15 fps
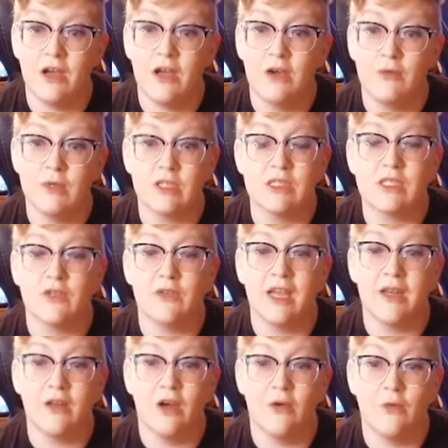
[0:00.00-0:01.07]
which is
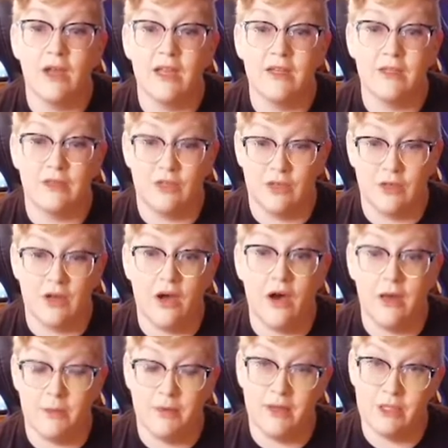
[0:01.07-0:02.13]
great when you're
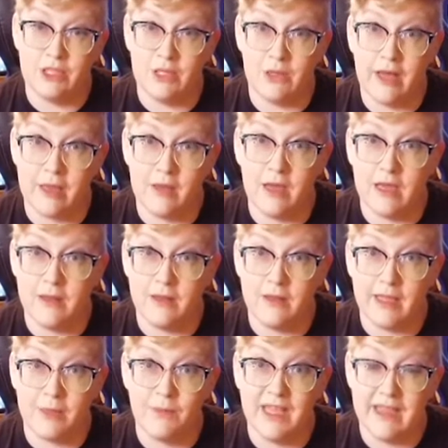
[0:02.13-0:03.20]
on a budget
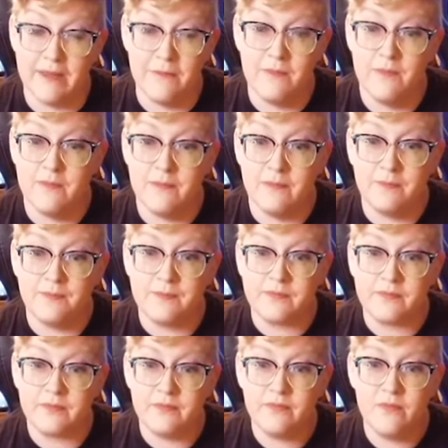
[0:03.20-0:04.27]
like me.
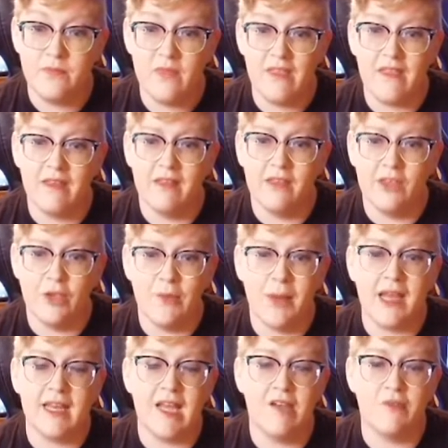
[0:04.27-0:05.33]
You
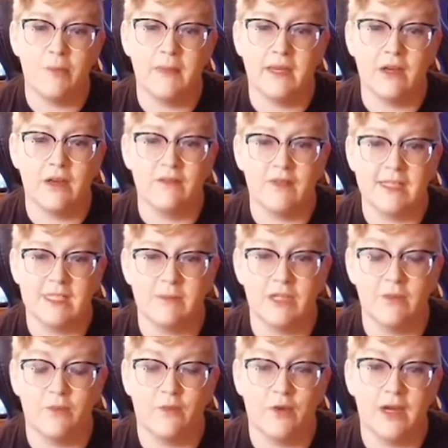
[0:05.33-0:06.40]
might have a bigger investment
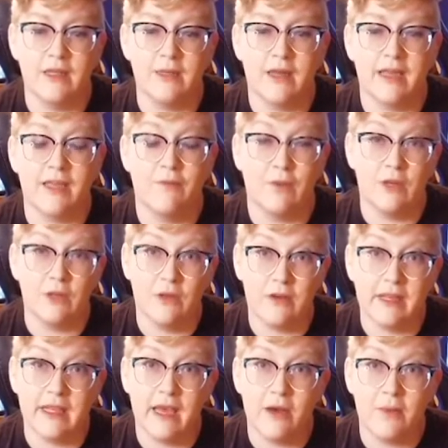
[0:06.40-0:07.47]
up front, like if you're
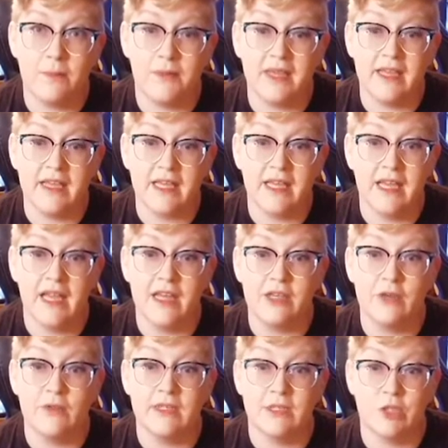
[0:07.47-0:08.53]
learning how to bake and
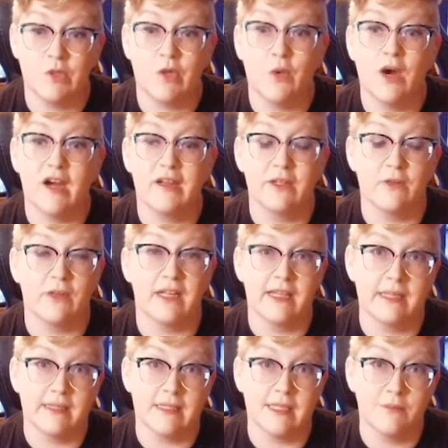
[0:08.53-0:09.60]
you need to acquire
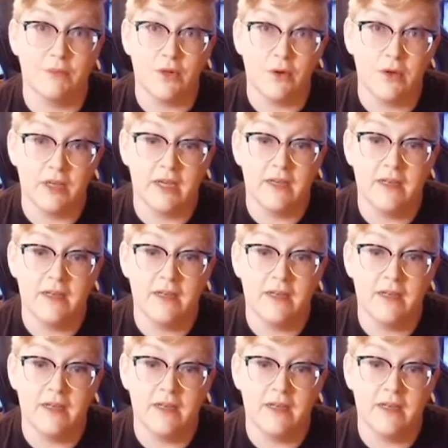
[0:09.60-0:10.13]
ingredients in bulk.